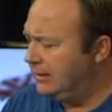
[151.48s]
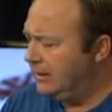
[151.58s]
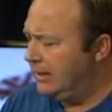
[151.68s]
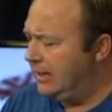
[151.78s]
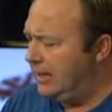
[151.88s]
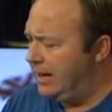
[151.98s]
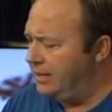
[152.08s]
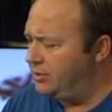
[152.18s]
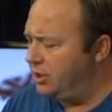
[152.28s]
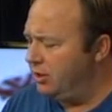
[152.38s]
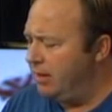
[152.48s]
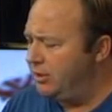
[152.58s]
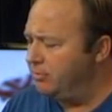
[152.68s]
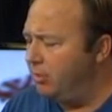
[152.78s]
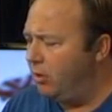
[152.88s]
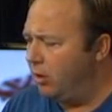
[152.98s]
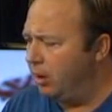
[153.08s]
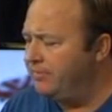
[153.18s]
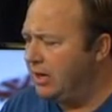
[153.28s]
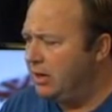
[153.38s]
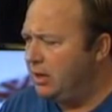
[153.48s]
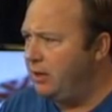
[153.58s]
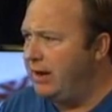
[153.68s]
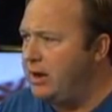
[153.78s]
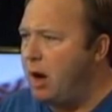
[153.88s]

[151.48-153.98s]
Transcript: and so much more. They